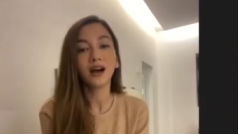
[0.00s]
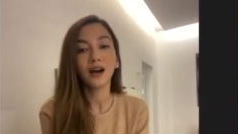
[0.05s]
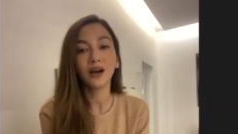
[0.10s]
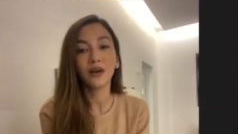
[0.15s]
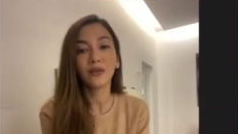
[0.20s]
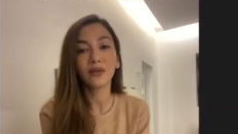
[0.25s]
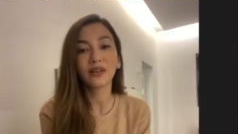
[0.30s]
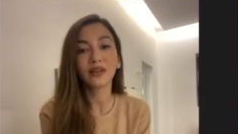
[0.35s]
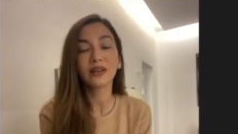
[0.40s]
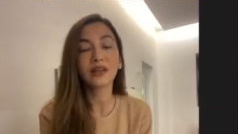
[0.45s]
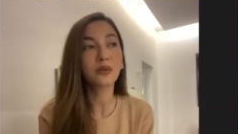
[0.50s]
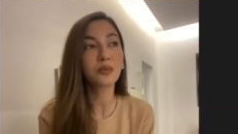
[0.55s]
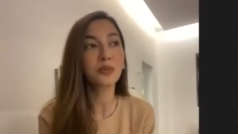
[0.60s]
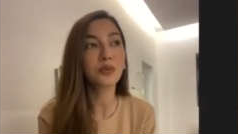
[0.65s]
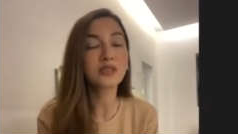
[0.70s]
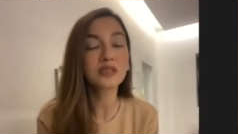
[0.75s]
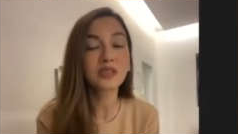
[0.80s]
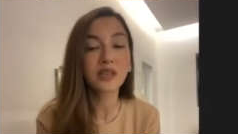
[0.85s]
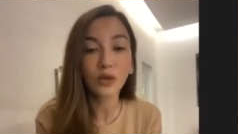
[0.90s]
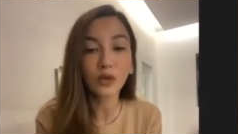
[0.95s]
whether it was
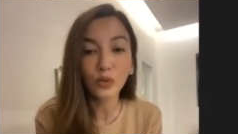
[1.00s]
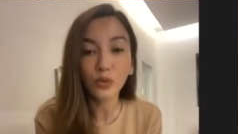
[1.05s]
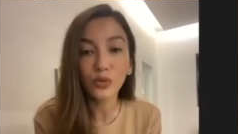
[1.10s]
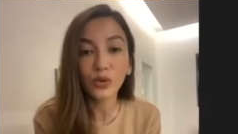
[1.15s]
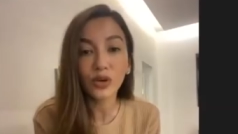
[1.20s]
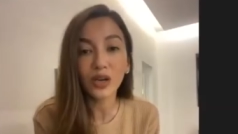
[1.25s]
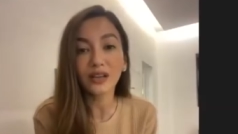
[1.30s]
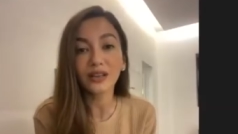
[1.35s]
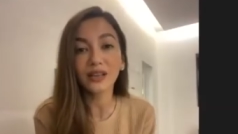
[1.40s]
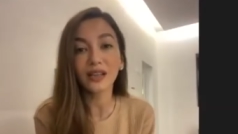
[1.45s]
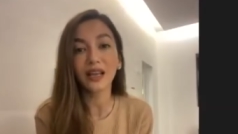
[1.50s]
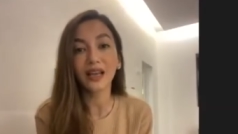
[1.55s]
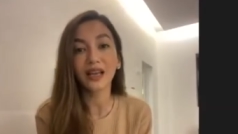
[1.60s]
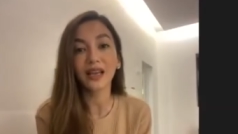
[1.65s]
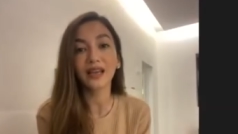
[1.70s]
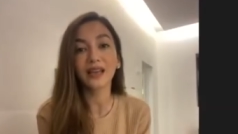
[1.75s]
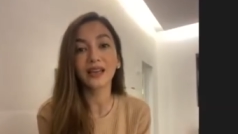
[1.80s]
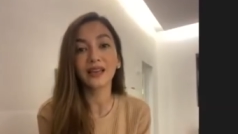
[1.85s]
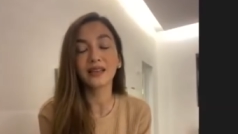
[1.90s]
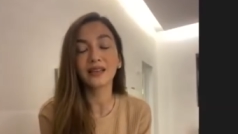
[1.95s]
Zangoora that
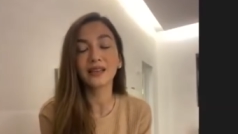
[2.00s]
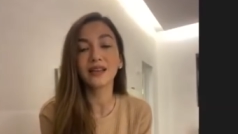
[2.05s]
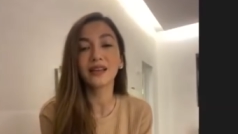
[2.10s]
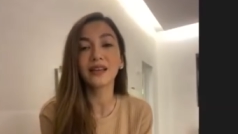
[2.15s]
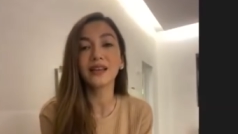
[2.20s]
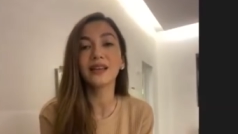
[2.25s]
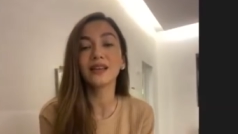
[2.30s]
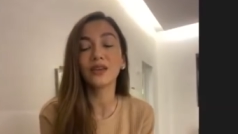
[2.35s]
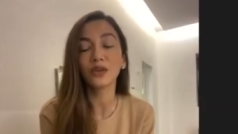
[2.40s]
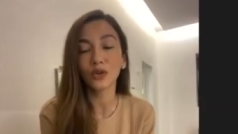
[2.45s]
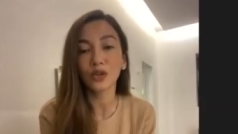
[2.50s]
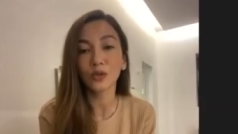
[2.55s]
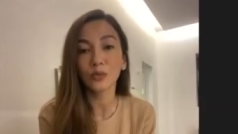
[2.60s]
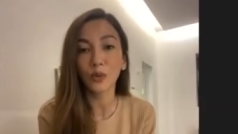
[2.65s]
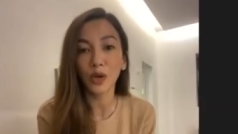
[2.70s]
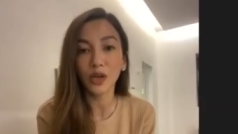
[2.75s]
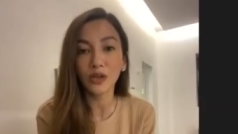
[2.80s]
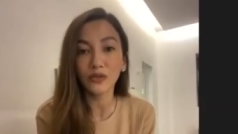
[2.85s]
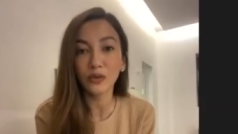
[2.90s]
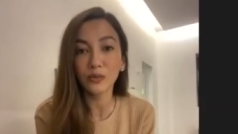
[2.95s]
I did, the
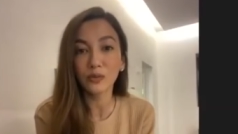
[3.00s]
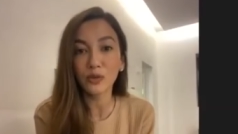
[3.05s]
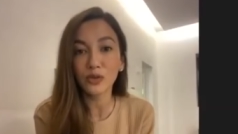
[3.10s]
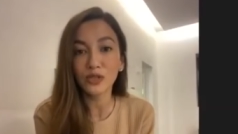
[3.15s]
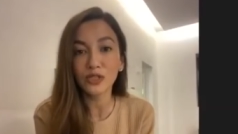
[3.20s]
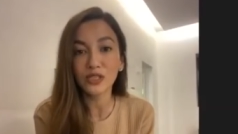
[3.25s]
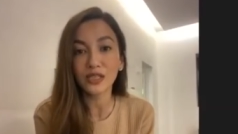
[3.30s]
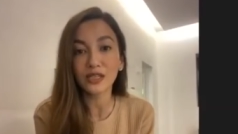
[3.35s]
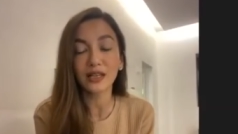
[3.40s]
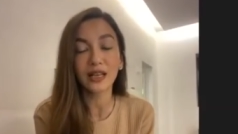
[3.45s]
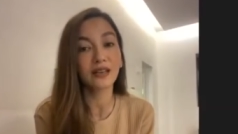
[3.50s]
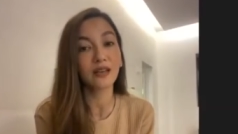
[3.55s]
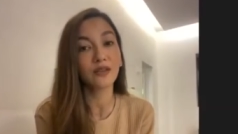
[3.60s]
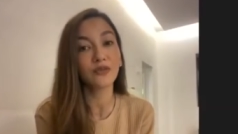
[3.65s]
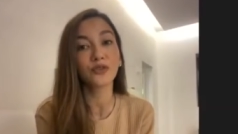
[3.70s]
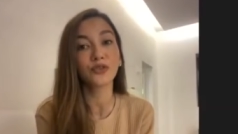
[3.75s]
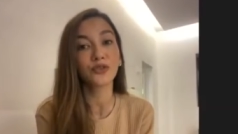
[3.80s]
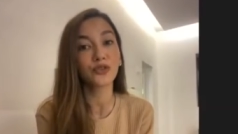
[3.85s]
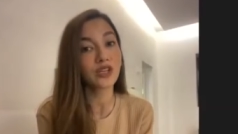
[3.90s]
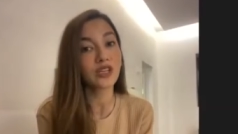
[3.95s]
Bollywood musical I did for
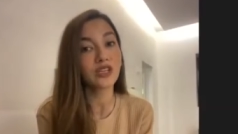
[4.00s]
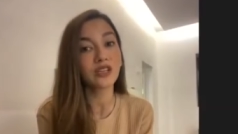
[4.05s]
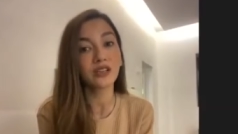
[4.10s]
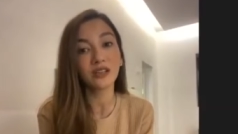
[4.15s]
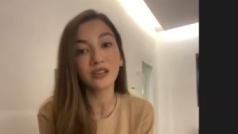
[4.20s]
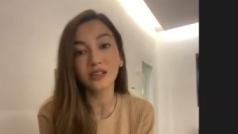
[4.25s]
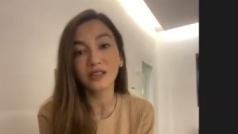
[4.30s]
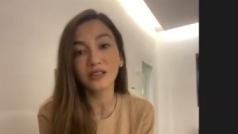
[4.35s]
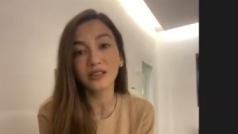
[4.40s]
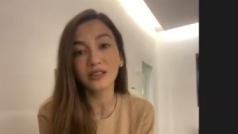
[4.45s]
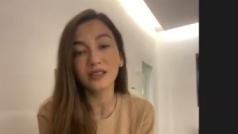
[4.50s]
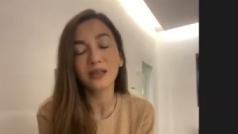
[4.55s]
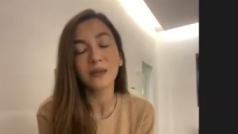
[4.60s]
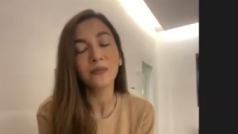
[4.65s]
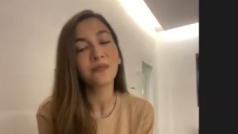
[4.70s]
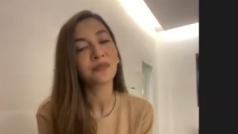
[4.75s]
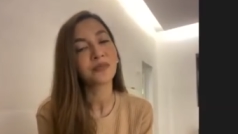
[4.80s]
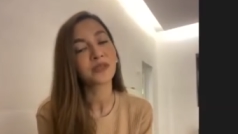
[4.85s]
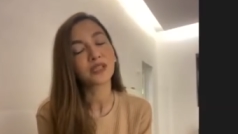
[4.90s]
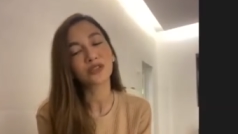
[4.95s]
3 years.
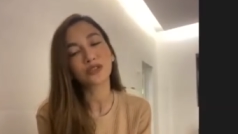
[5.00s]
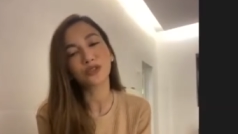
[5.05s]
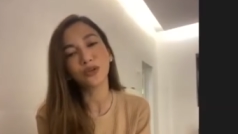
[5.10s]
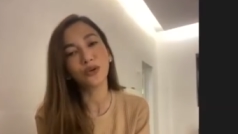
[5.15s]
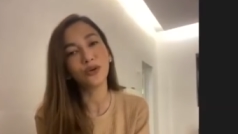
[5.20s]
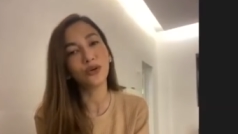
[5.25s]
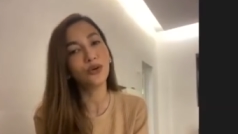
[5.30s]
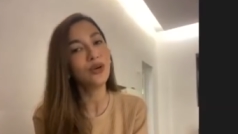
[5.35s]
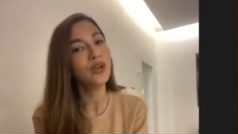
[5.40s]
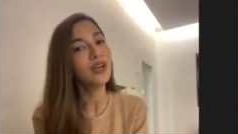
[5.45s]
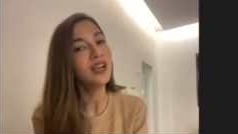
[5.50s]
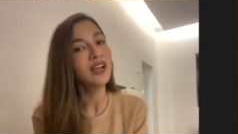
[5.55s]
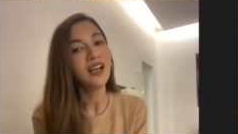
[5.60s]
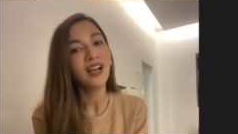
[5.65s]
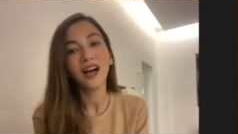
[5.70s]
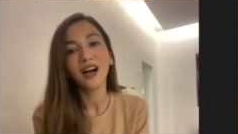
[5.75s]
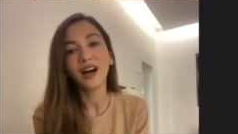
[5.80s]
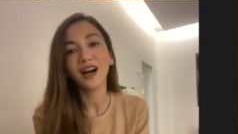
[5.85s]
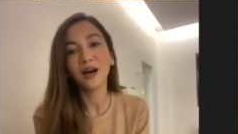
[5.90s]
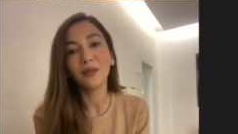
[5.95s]
So
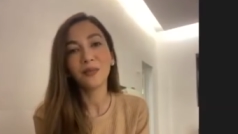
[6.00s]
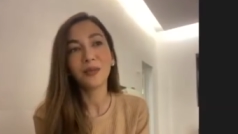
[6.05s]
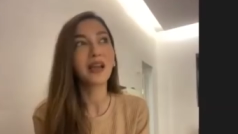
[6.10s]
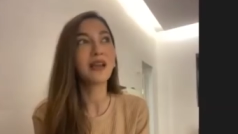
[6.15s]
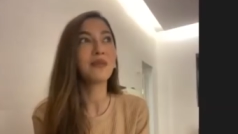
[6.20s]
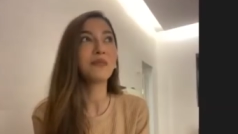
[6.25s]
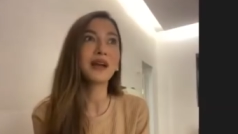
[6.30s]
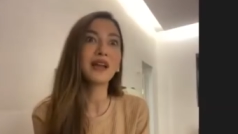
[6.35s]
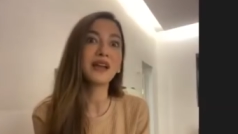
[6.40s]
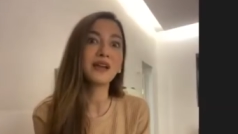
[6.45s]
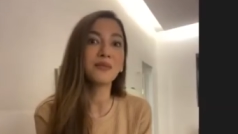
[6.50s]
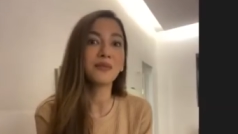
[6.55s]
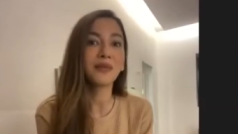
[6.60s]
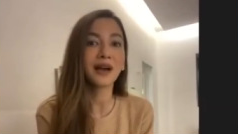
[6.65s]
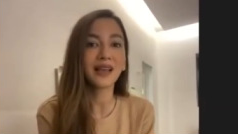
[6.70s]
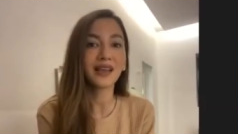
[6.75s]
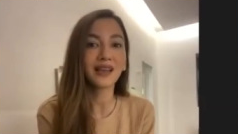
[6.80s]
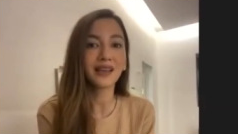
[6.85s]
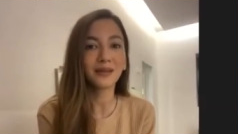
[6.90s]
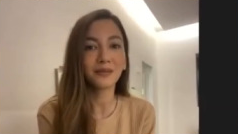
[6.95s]
my
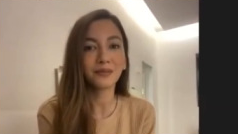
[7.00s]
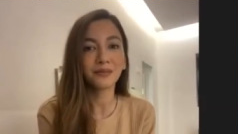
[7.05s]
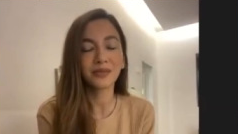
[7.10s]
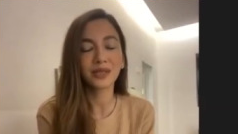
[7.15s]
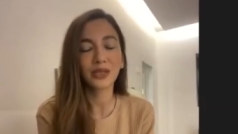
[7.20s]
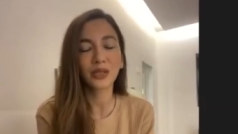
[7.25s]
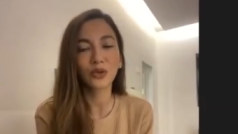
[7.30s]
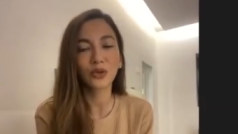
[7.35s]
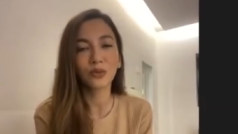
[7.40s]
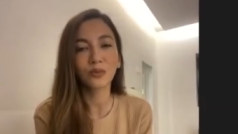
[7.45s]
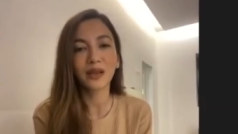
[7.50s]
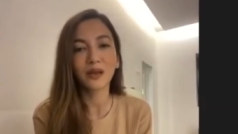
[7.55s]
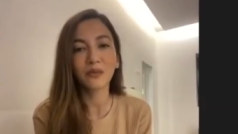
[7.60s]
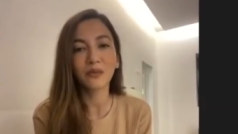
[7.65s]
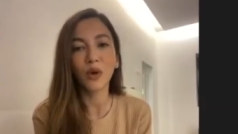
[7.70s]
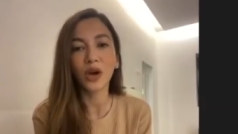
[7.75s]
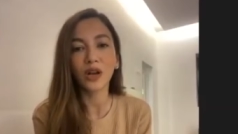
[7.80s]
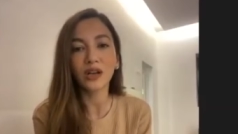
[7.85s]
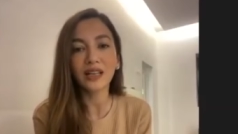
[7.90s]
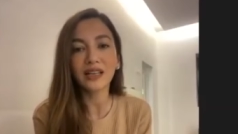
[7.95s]

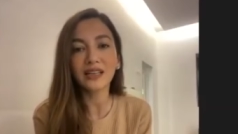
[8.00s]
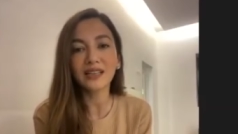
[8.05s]
modeling